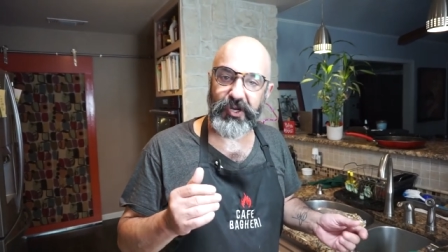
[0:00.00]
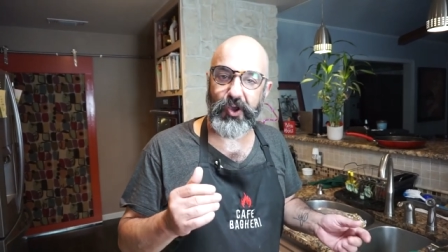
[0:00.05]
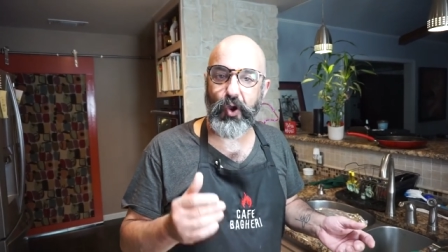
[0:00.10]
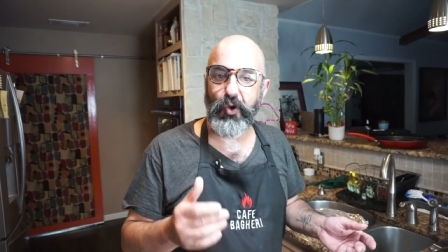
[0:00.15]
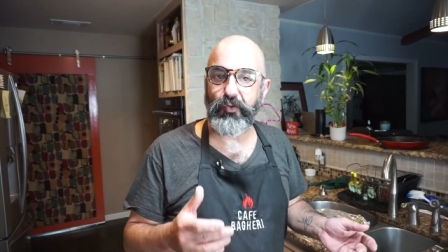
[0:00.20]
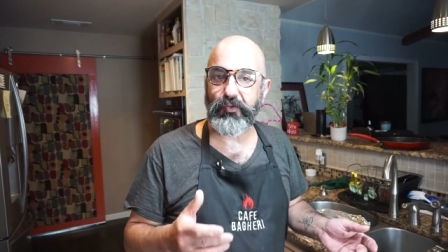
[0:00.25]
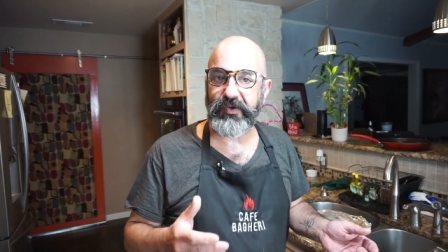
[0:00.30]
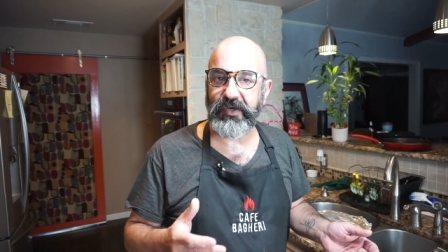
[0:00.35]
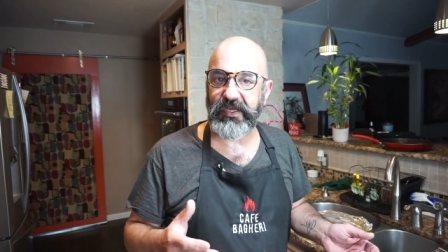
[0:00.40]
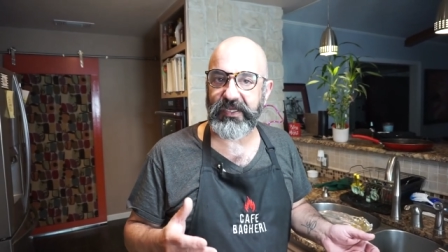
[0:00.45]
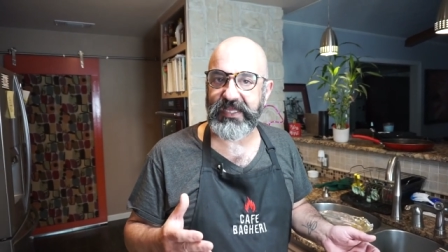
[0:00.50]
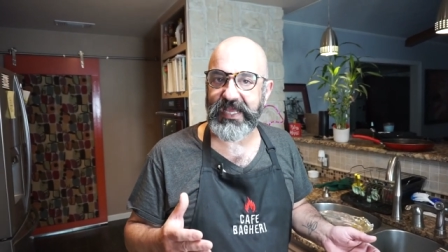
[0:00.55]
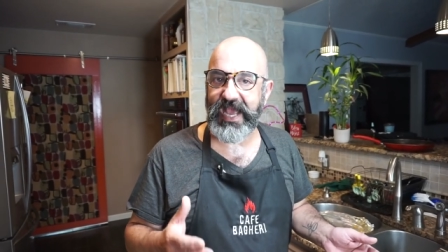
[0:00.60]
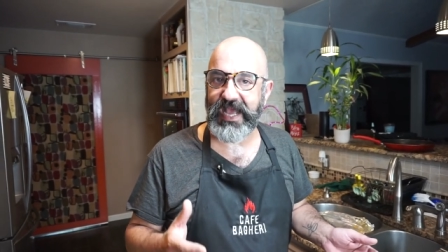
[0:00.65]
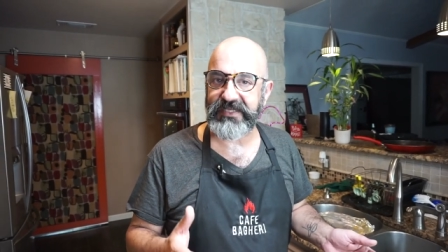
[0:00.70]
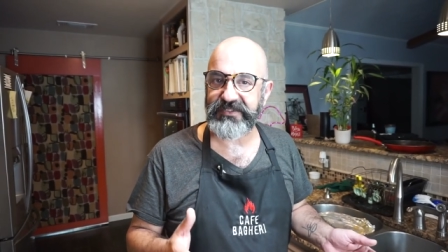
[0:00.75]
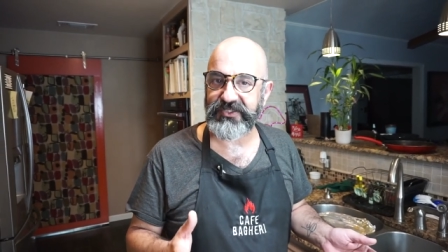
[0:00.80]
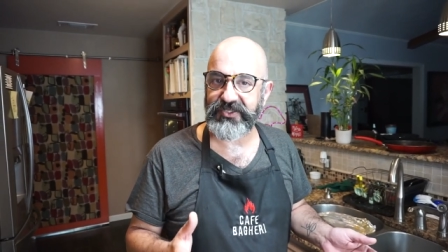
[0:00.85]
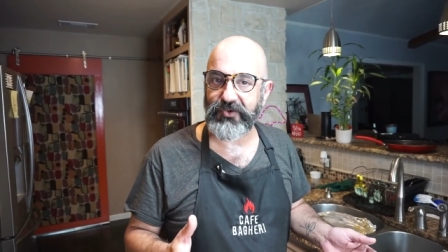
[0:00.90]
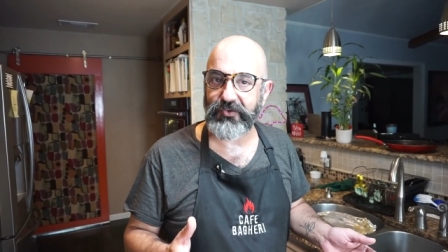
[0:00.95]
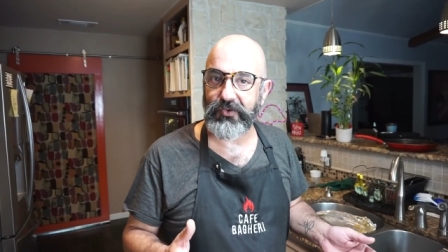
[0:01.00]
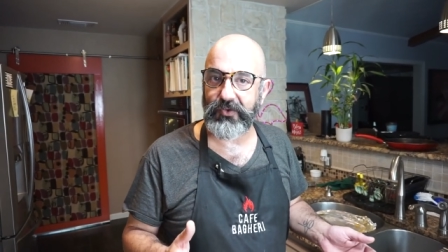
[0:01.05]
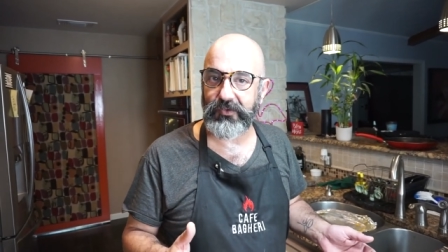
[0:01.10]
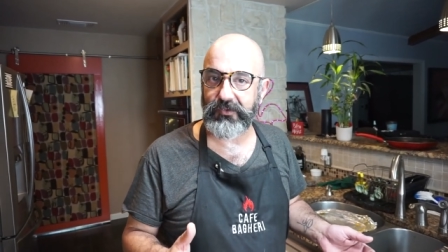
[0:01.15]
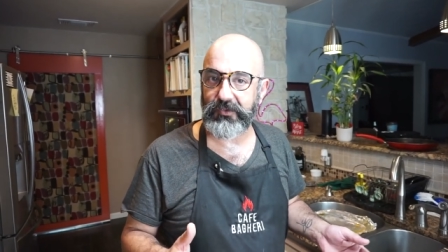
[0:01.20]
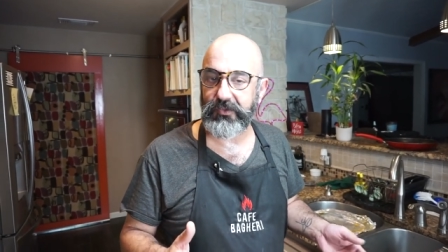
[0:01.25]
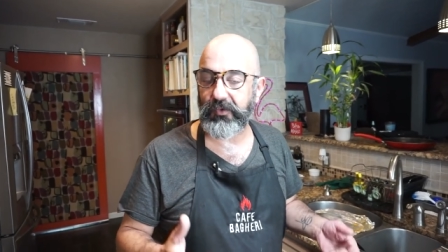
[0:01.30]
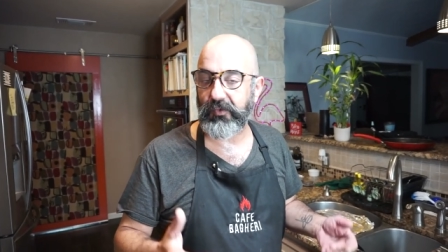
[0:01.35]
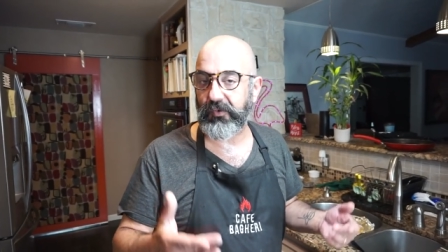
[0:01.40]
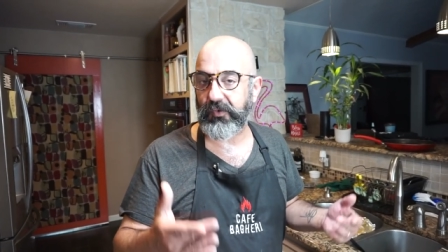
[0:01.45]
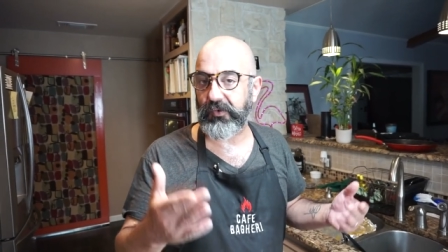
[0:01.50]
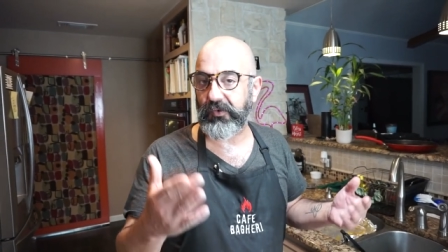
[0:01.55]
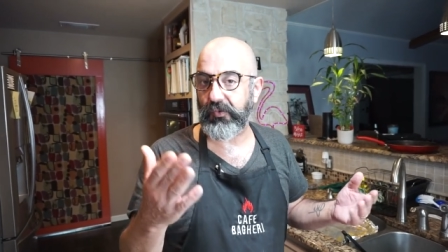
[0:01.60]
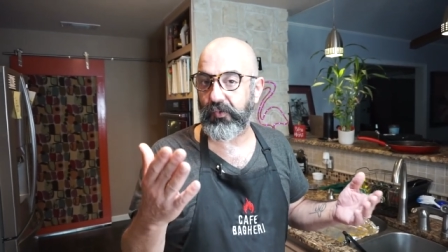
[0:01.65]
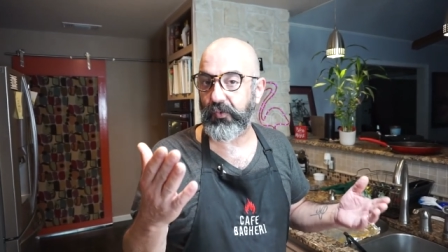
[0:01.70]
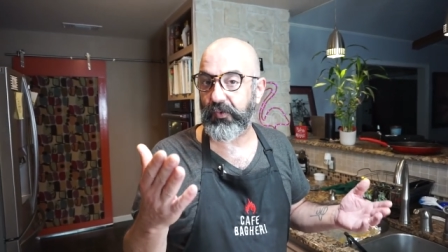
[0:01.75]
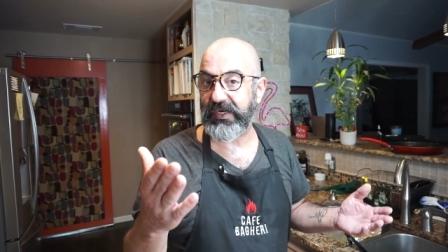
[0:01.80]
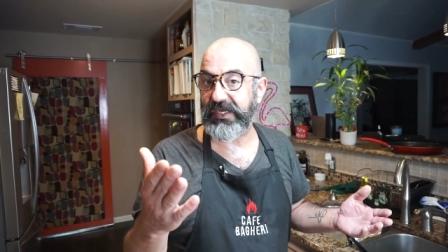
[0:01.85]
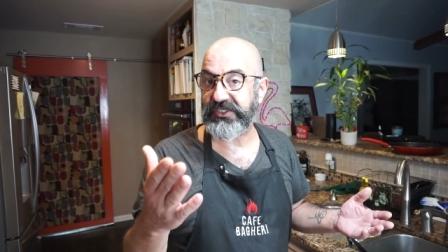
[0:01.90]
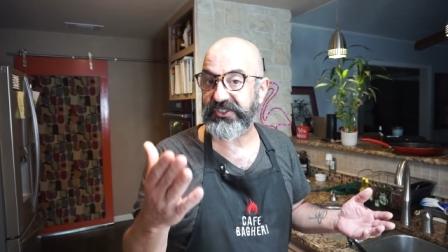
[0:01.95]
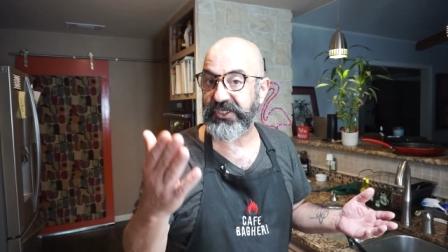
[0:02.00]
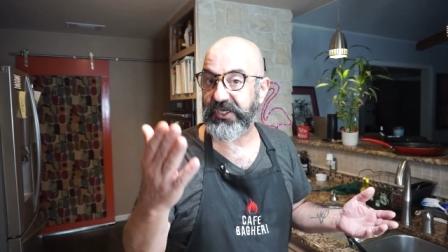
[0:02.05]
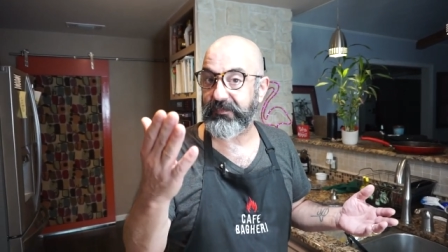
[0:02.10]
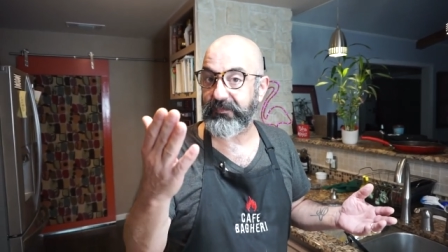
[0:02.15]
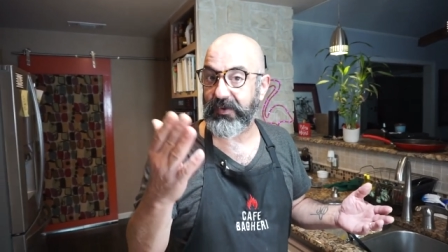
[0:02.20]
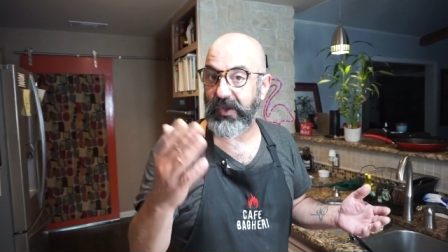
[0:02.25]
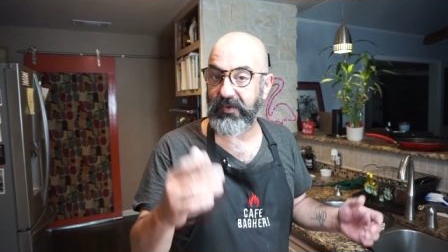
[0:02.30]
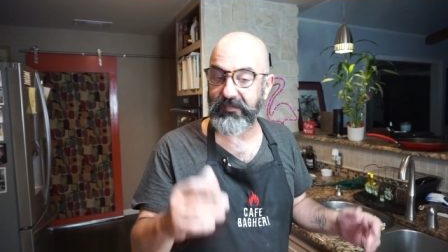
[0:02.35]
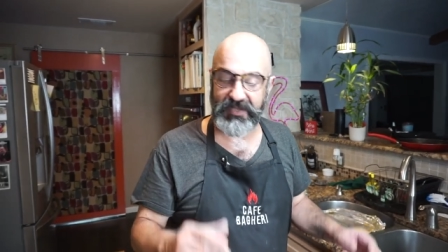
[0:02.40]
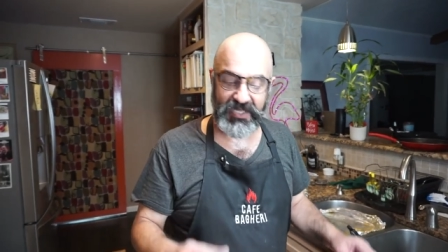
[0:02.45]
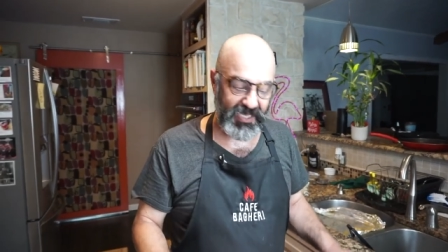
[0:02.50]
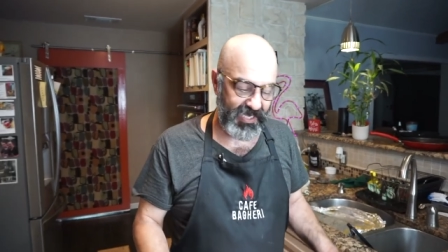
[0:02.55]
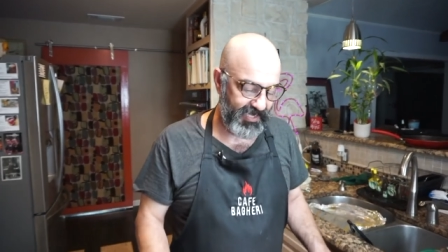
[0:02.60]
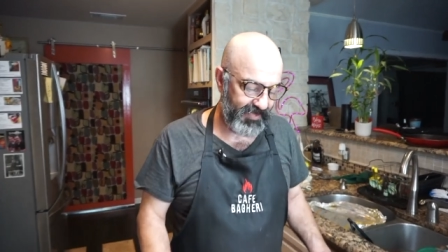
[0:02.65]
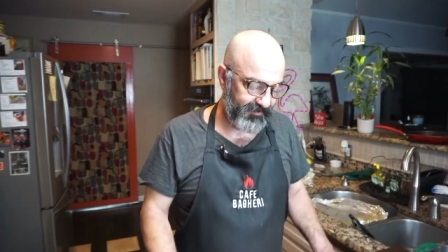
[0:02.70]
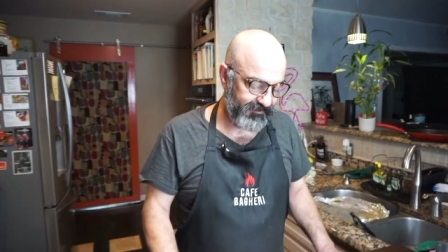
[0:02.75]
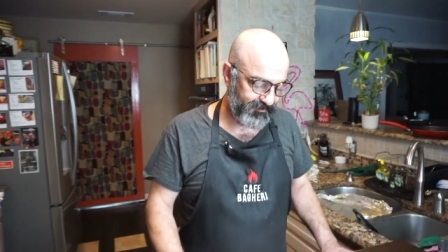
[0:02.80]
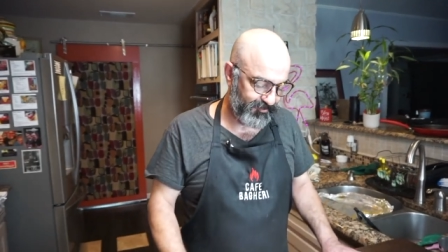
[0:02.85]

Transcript: okra casserole or khoresh bamiyeh,